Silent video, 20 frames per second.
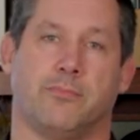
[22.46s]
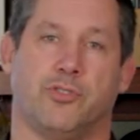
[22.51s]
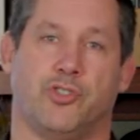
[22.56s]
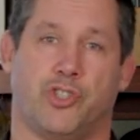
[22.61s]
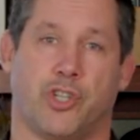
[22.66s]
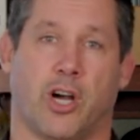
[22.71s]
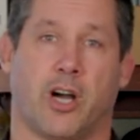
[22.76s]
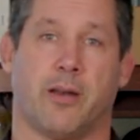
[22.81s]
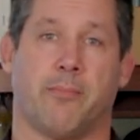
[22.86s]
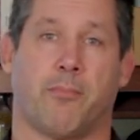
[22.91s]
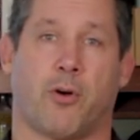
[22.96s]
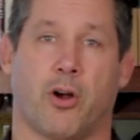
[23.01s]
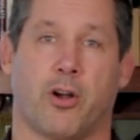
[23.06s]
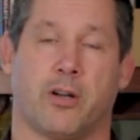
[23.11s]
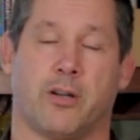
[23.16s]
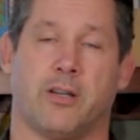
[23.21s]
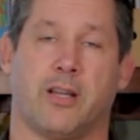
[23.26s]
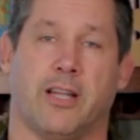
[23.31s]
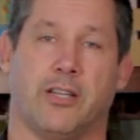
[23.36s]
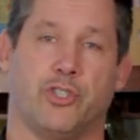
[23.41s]
John
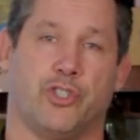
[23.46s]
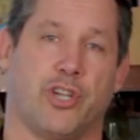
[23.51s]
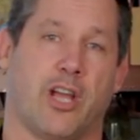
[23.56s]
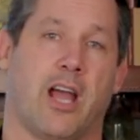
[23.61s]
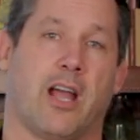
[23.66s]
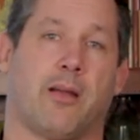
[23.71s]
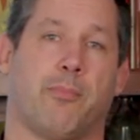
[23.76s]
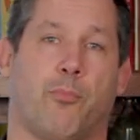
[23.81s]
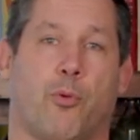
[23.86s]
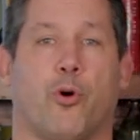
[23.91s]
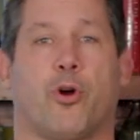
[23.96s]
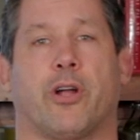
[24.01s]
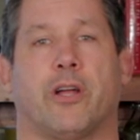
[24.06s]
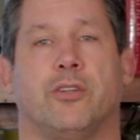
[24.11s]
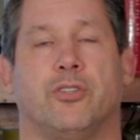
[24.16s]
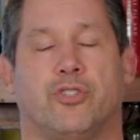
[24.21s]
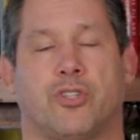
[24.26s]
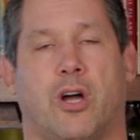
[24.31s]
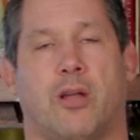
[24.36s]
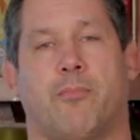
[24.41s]
Martin and Jack
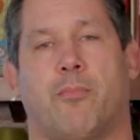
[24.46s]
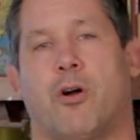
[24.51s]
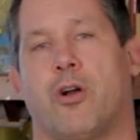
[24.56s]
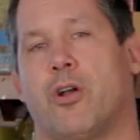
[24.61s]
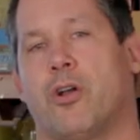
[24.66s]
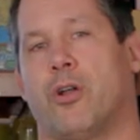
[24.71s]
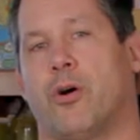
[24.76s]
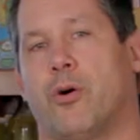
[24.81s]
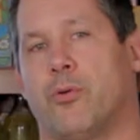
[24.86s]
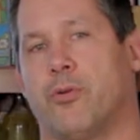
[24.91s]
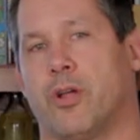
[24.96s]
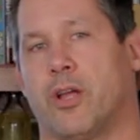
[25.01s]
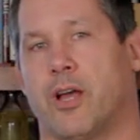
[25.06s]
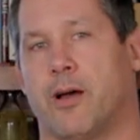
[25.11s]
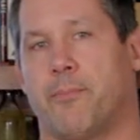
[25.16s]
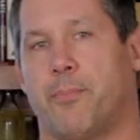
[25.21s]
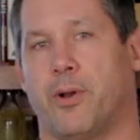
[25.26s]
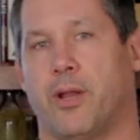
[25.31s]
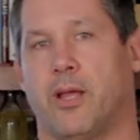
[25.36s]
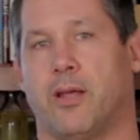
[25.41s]
Morgan. John Martin owned a
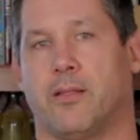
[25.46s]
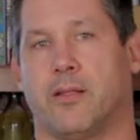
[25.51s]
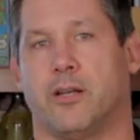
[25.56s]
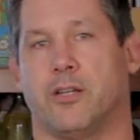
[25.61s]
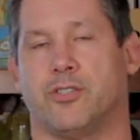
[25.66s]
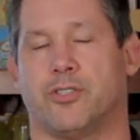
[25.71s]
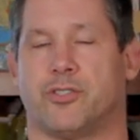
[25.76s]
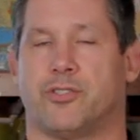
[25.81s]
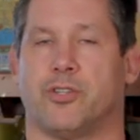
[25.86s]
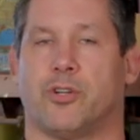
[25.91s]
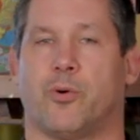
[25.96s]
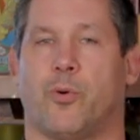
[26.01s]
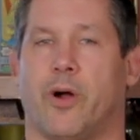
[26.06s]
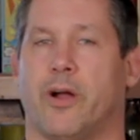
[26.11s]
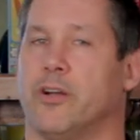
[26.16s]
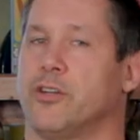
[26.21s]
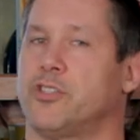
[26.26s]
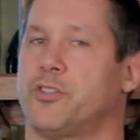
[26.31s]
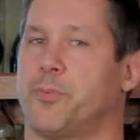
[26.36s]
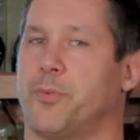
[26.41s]
company that had just
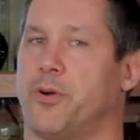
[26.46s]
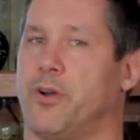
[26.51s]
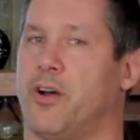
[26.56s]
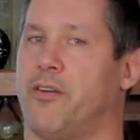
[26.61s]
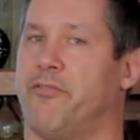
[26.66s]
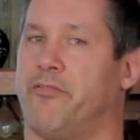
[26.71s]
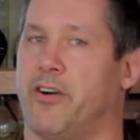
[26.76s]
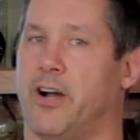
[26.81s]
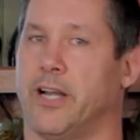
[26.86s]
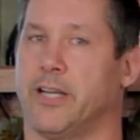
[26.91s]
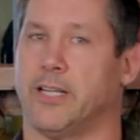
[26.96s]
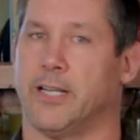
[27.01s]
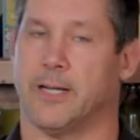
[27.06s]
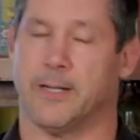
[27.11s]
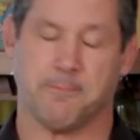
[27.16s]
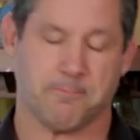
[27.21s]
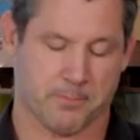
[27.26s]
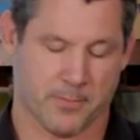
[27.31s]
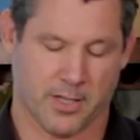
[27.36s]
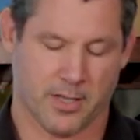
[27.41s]
acquired Smirnoff
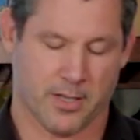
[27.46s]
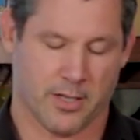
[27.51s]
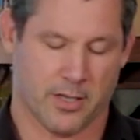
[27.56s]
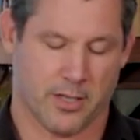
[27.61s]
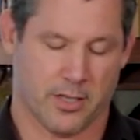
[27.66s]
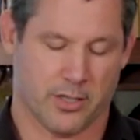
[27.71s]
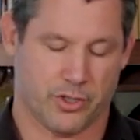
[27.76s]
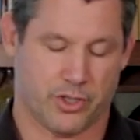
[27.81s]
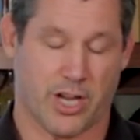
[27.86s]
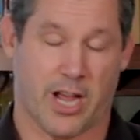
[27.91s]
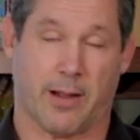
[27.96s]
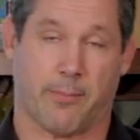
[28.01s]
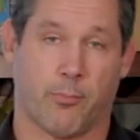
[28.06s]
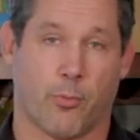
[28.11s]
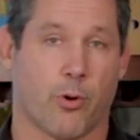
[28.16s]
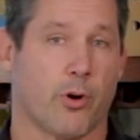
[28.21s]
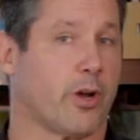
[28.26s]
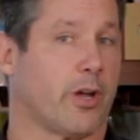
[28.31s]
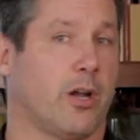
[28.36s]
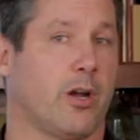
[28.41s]
Vodka. Jack
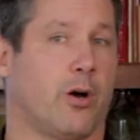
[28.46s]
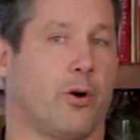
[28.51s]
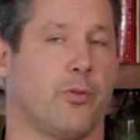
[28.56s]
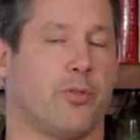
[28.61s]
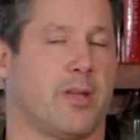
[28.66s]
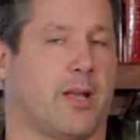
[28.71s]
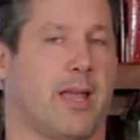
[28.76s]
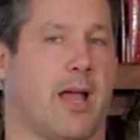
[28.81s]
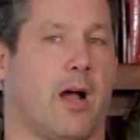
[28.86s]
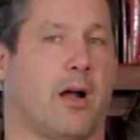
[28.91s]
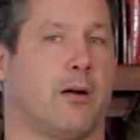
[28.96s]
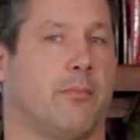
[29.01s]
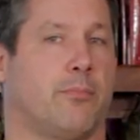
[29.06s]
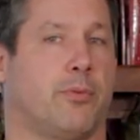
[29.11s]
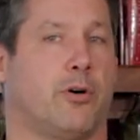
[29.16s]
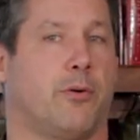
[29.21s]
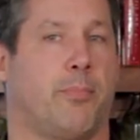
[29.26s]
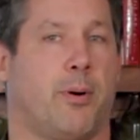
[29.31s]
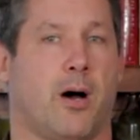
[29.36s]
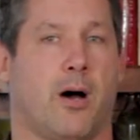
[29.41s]
Morgan owned the Cock and
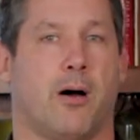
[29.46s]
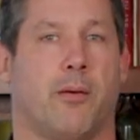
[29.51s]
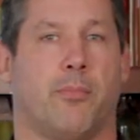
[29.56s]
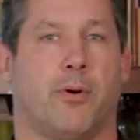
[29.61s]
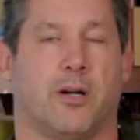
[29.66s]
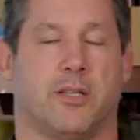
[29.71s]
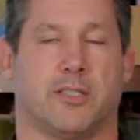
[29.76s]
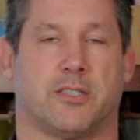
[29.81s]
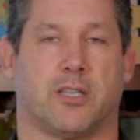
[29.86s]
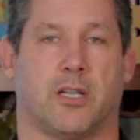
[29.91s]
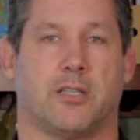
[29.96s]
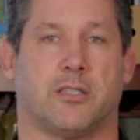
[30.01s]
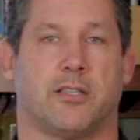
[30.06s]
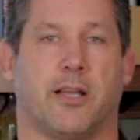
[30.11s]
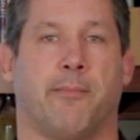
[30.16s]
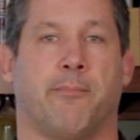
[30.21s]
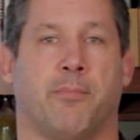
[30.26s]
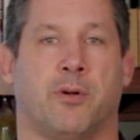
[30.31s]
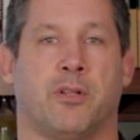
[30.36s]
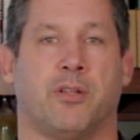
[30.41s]
Bull Pub on
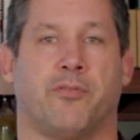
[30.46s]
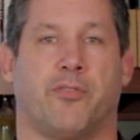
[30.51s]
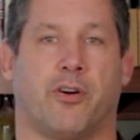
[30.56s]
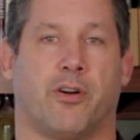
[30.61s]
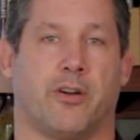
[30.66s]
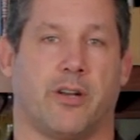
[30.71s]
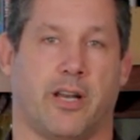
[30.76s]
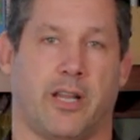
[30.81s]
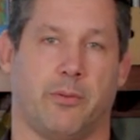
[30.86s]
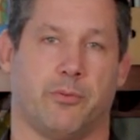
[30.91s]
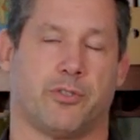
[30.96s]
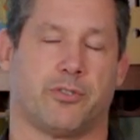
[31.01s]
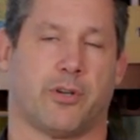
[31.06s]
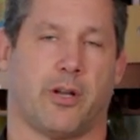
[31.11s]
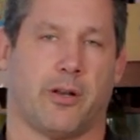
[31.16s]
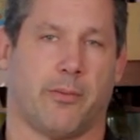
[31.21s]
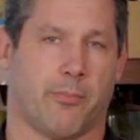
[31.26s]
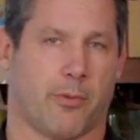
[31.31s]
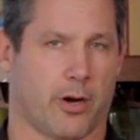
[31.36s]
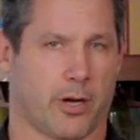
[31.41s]
Sunset Boulevard, and he was
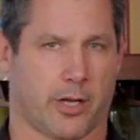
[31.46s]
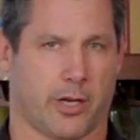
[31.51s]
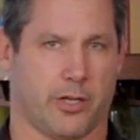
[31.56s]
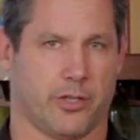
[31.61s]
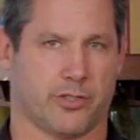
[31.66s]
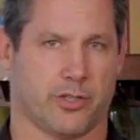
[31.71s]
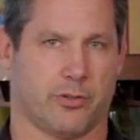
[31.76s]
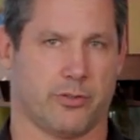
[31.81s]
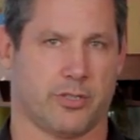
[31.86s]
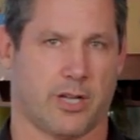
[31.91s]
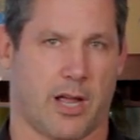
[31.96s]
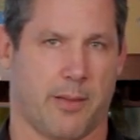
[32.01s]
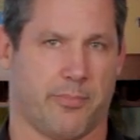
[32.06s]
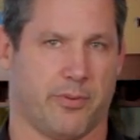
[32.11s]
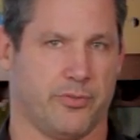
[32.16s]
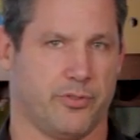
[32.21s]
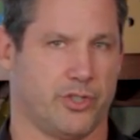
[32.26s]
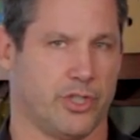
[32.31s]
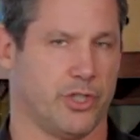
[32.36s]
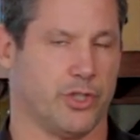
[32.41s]
trying to market his own type
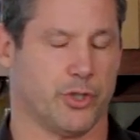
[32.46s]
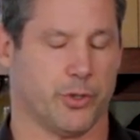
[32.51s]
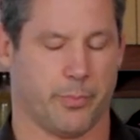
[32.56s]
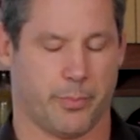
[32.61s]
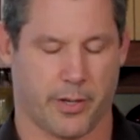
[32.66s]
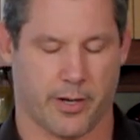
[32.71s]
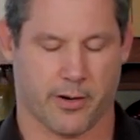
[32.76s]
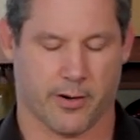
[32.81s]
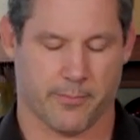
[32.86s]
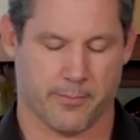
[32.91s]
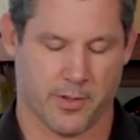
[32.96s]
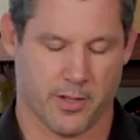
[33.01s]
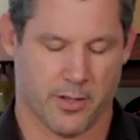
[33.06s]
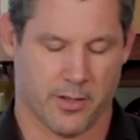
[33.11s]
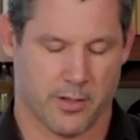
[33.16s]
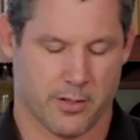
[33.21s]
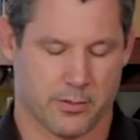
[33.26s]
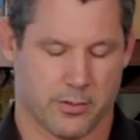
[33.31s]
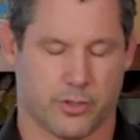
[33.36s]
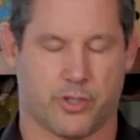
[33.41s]
of ginger beer.
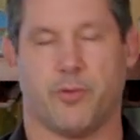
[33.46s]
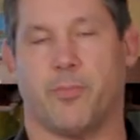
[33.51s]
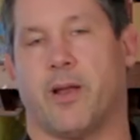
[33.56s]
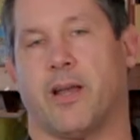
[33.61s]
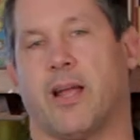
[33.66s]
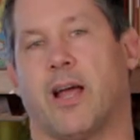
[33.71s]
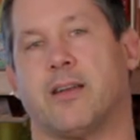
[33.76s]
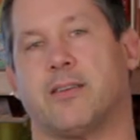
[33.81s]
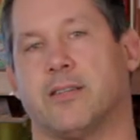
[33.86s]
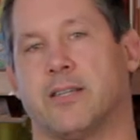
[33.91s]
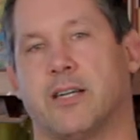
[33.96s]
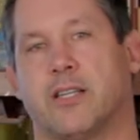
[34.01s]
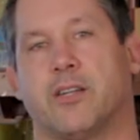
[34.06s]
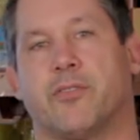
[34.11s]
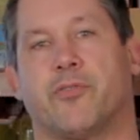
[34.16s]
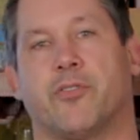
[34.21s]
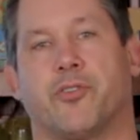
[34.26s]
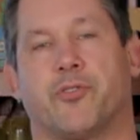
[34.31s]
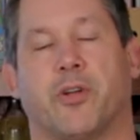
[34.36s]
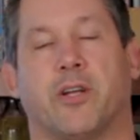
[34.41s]
The two men got
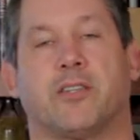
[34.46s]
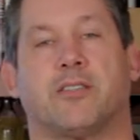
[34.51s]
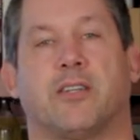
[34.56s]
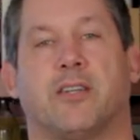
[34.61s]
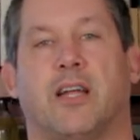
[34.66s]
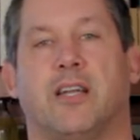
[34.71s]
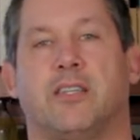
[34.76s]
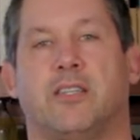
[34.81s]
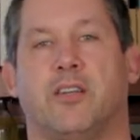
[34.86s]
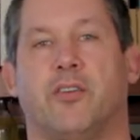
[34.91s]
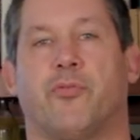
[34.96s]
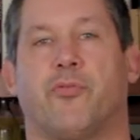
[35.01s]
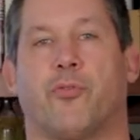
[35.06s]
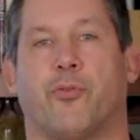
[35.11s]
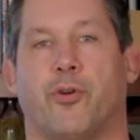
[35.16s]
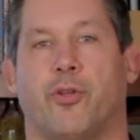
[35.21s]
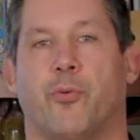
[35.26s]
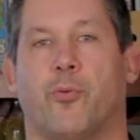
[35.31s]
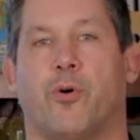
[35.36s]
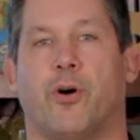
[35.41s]
together for drinks in
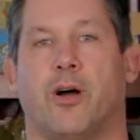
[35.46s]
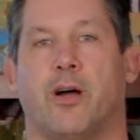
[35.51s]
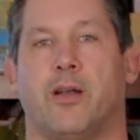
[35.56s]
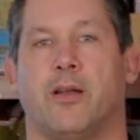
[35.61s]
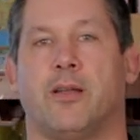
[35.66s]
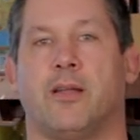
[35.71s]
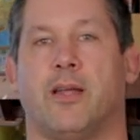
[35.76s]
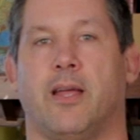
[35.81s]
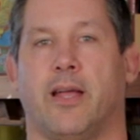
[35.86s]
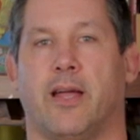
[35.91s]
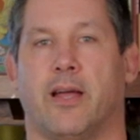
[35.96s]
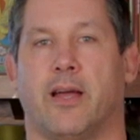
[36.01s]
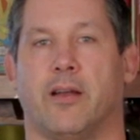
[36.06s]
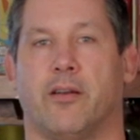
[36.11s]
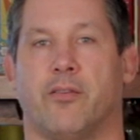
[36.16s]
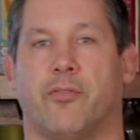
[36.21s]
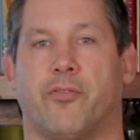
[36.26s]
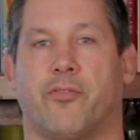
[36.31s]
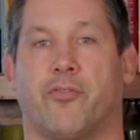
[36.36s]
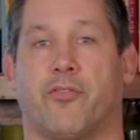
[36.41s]
1941,
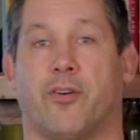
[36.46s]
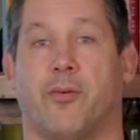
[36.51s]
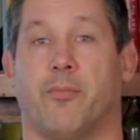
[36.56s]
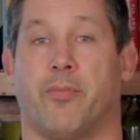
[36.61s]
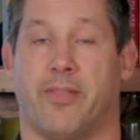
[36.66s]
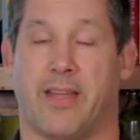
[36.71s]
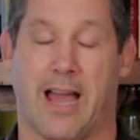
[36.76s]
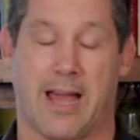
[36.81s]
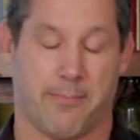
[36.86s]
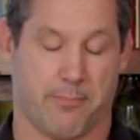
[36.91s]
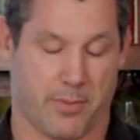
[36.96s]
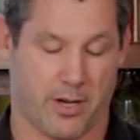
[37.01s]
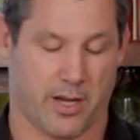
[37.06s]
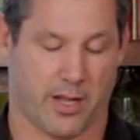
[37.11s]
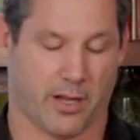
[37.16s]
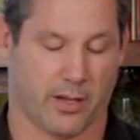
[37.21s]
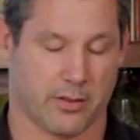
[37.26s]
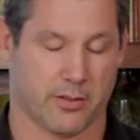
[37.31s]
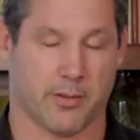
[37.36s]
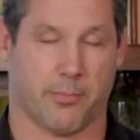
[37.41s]
and from that
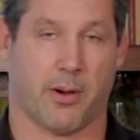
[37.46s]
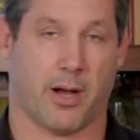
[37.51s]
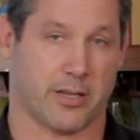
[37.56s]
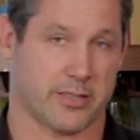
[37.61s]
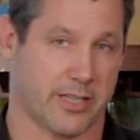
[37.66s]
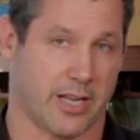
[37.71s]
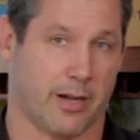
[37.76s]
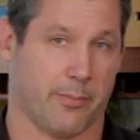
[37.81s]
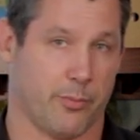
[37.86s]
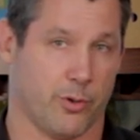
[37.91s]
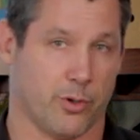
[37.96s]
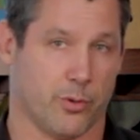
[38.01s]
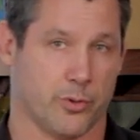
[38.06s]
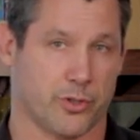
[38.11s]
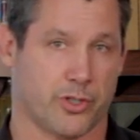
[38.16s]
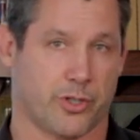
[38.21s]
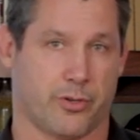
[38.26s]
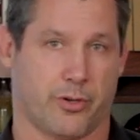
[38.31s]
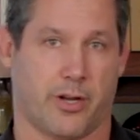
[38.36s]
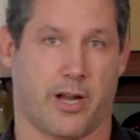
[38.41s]
meeting, the Moscow Mule
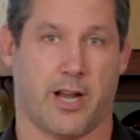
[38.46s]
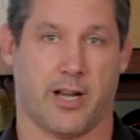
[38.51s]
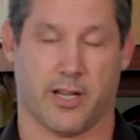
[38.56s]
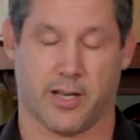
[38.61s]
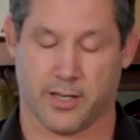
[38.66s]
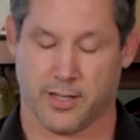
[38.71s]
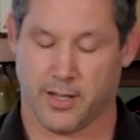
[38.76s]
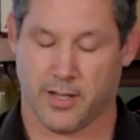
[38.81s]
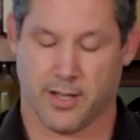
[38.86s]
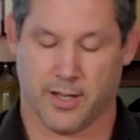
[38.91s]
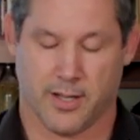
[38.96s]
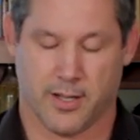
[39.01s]
was created.